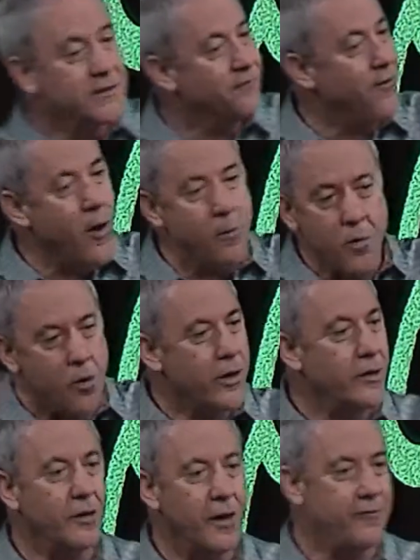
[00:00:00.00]
to fall more
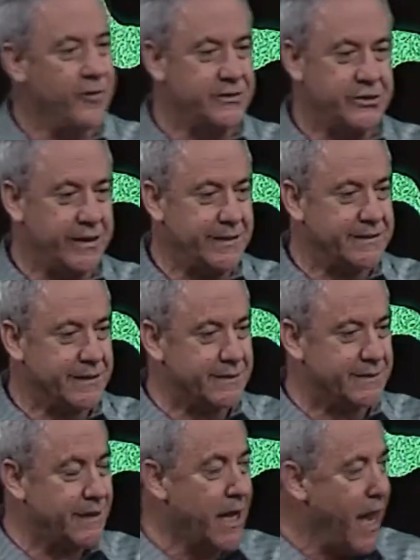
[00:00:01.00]
in love with
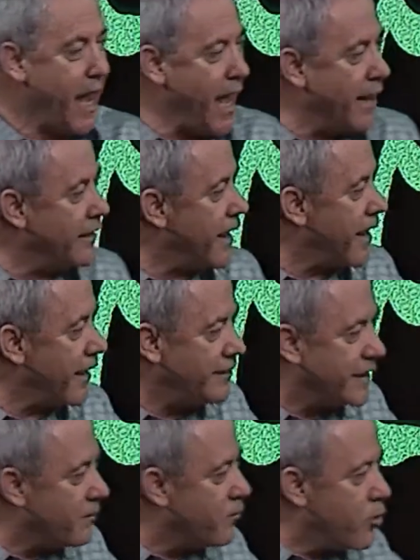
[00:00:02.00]
Jesus and, and
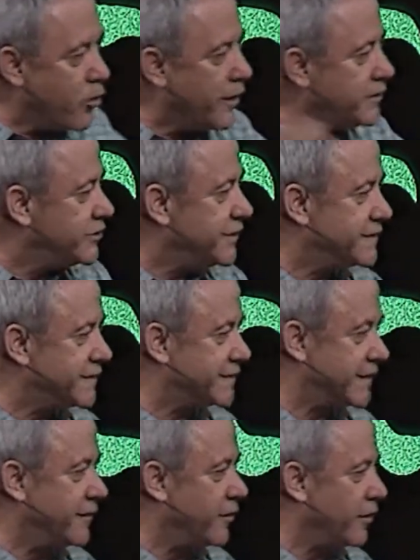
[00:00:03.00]
get more of Jesus
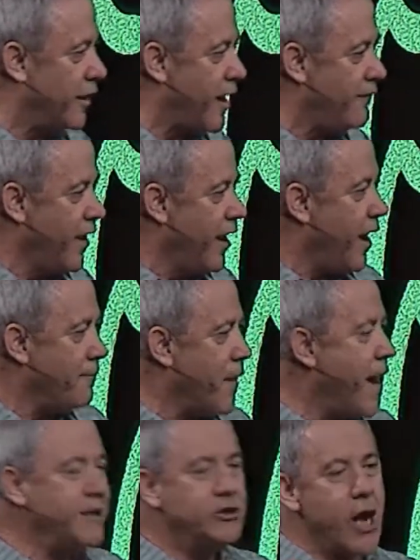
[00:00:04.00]
in their life.
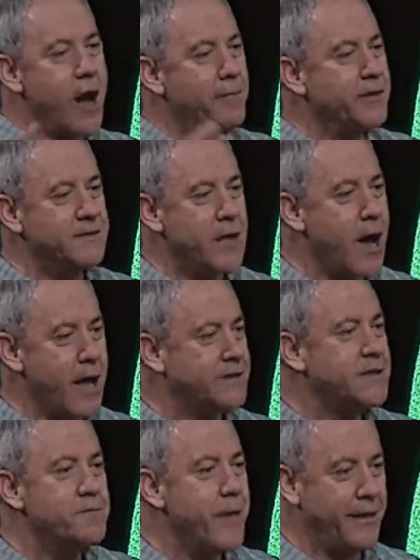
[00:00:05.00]
My job is not
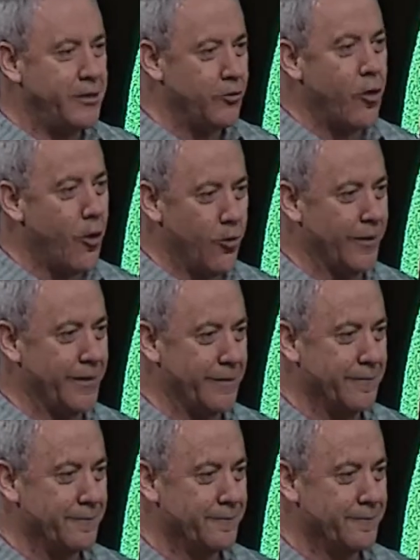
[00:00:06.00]
to make you holy.